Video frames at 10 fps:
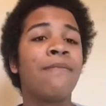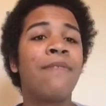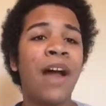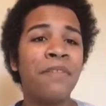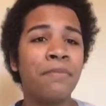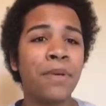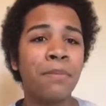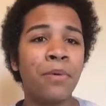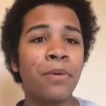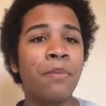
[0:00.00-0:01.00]
5
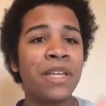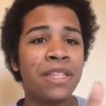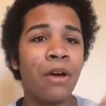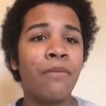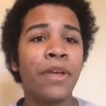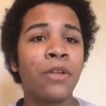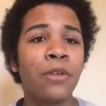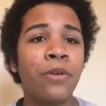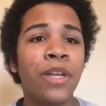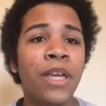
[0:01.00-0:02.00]
people, myself
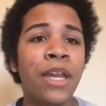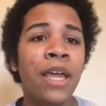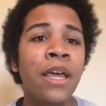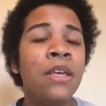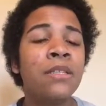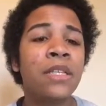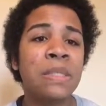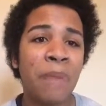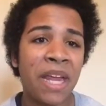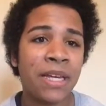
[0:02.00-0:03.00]
included,
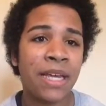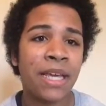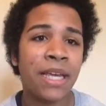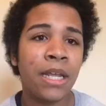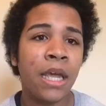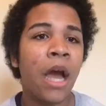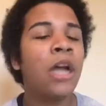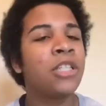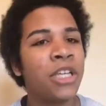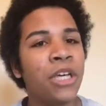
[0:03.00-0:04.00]
suspended
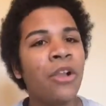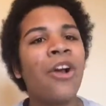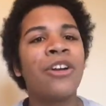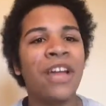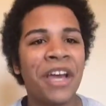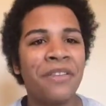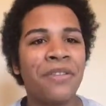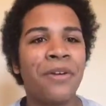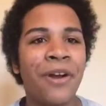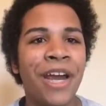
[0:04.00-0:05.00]
until our
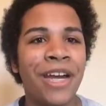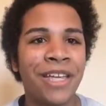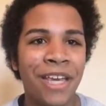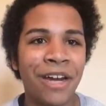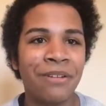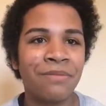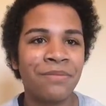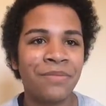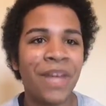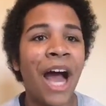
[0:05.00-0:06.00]
9th grade year.
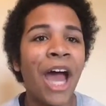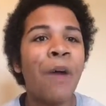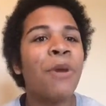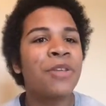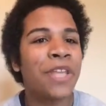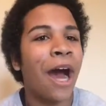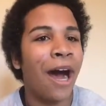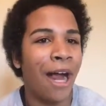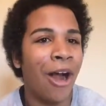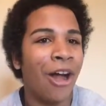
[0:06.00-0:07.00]
I almost
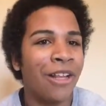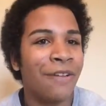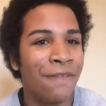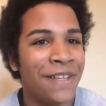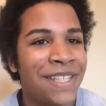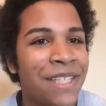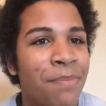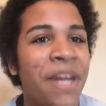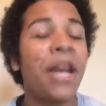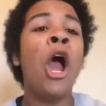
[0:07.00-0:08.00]
got all of us
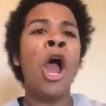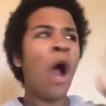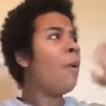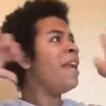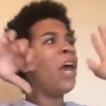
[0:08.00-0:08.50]
suspended. Oh, I